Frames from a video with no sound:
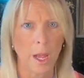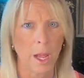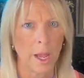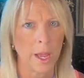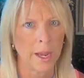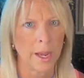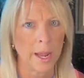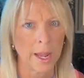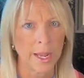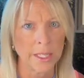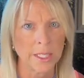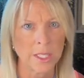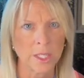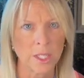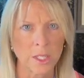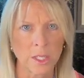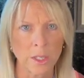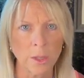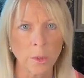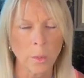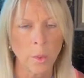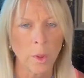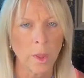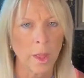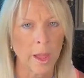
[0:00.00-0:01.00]
And I
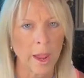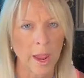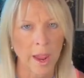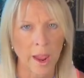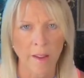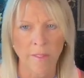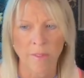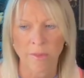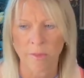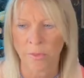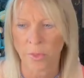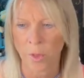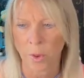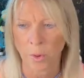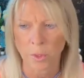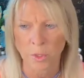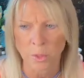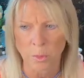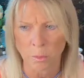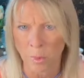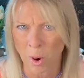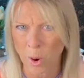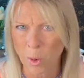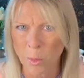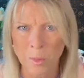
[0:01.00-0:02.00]
still will have those
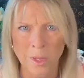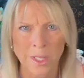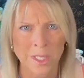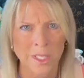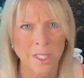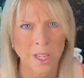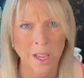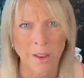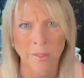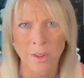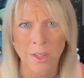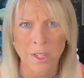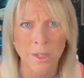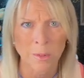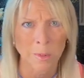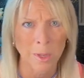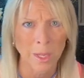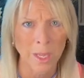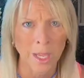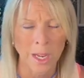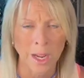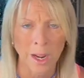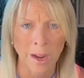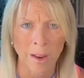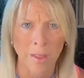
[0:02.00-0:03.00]
moments every time I
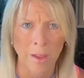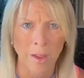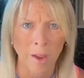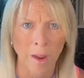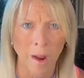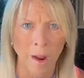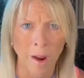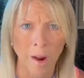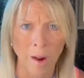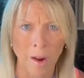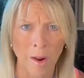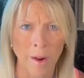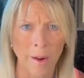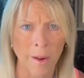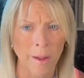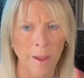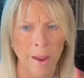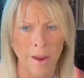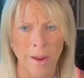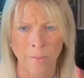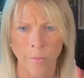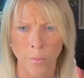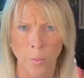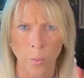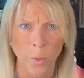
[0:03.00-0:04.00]
get out of the car
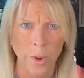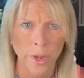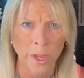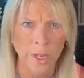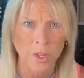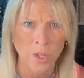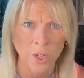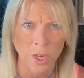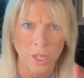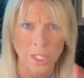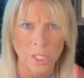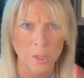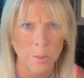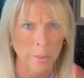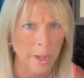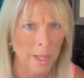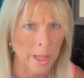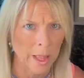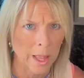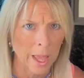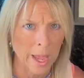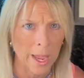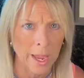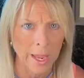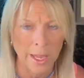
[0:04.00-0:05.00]
and readjust my
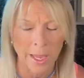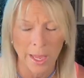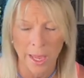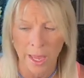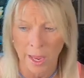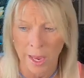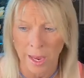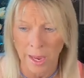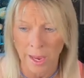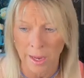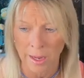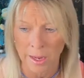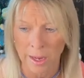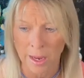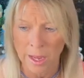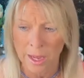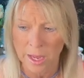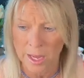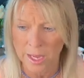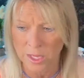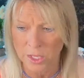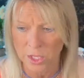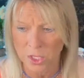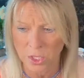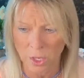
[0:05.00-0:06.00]
leg and
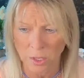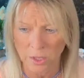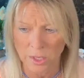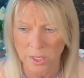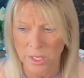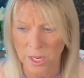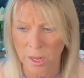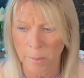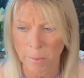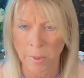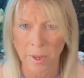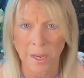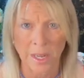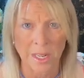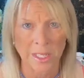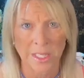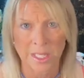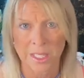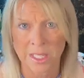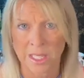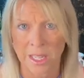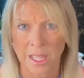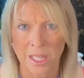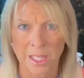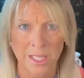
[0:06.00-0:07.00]
start stepping.
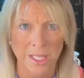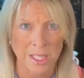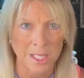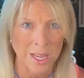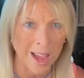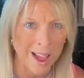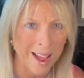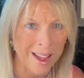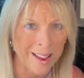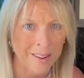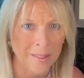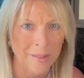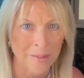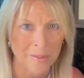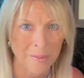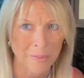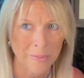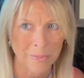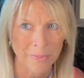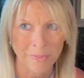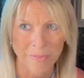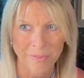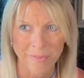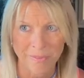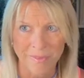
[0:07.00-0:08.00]
It's
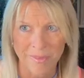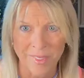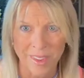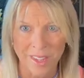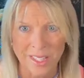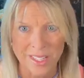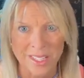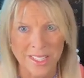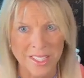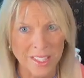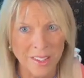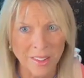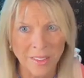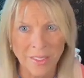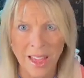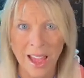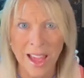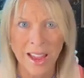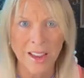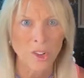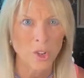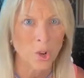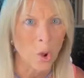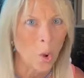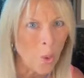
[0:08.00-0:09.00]
still
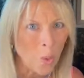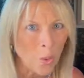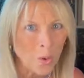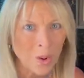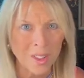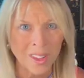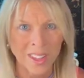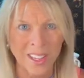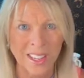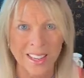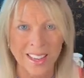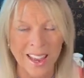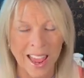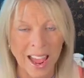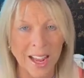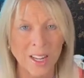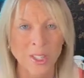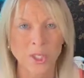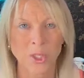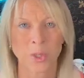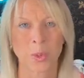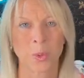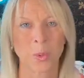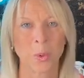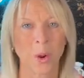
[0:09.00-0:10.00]
not totally
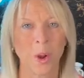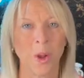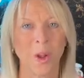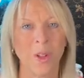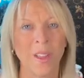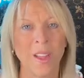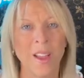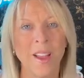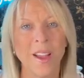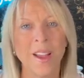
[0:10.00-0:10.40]
natural.